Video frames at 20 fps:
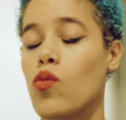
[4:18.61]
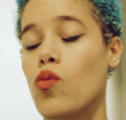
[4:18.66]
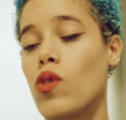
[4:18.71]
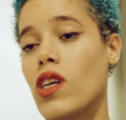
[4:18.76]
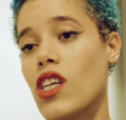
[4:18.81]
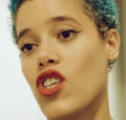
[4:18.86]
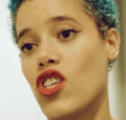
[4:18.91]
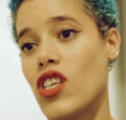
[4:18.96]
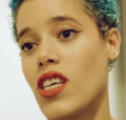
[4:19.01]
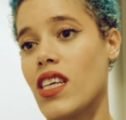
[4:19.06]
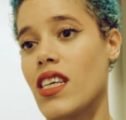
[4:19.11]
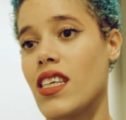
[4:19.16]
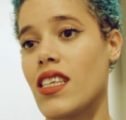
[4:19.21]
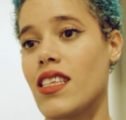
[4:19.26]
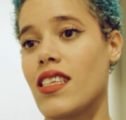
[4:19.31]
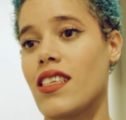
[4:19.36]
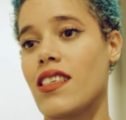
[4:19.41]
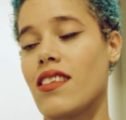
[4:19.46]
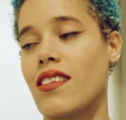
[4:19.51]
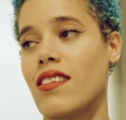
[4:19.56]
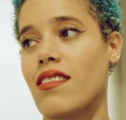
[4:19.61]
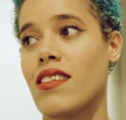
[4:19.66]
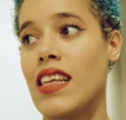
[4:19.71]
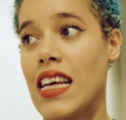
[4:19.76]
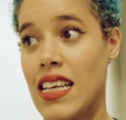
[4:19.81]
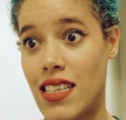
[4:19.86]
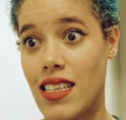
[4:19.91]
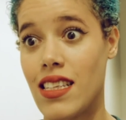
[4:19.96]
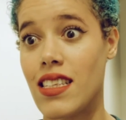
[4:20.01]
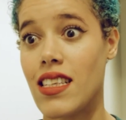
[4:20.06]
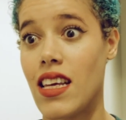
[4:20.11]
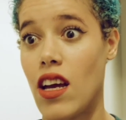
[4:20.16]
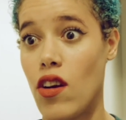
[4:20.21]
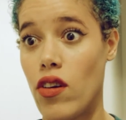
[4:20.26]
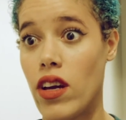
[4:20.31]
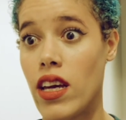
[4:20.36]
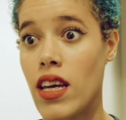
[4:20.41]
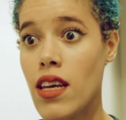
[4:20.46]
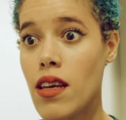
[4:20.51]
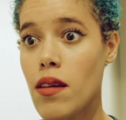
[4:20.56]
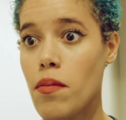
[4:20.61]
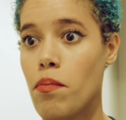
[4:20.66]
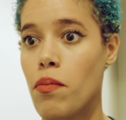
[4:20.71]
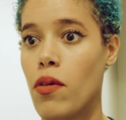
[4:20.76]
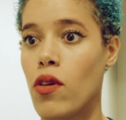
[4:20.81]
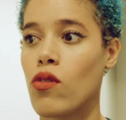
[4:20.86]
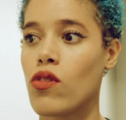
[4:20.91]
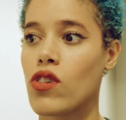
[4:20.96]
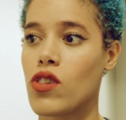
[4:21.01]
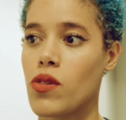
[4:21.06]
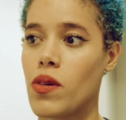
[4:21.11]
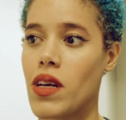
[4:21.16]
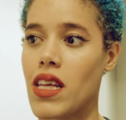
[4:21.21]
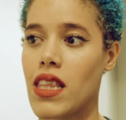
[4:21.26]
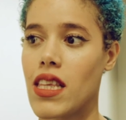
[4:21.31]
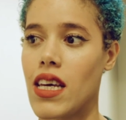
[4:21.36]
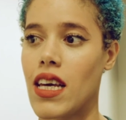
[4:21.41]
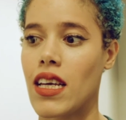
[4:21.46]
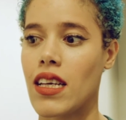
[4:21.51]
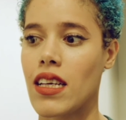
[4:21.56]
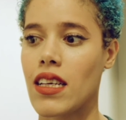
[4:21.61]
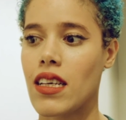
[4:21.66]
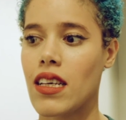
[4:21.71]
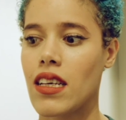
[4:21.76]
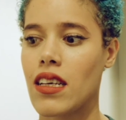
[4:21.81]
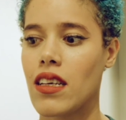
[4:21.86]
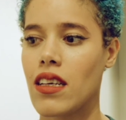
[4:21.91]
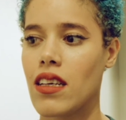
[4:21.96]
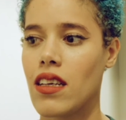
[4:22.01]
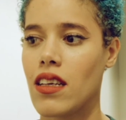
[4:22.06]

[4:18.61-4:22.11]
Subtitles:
which is necessary, but also I think